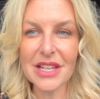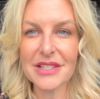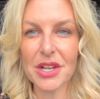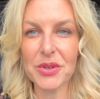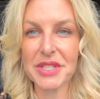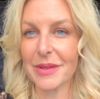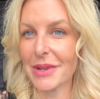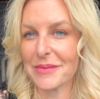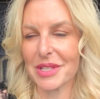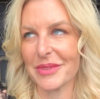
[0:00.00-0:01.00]
So
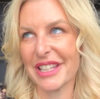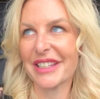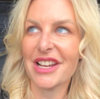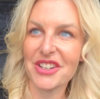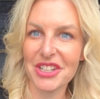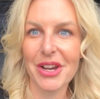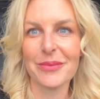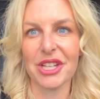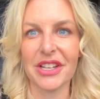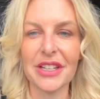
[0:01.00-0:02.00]
sometimes they'll be like, oh, no,
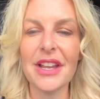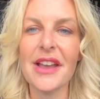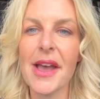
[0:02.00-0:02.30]
I'm good.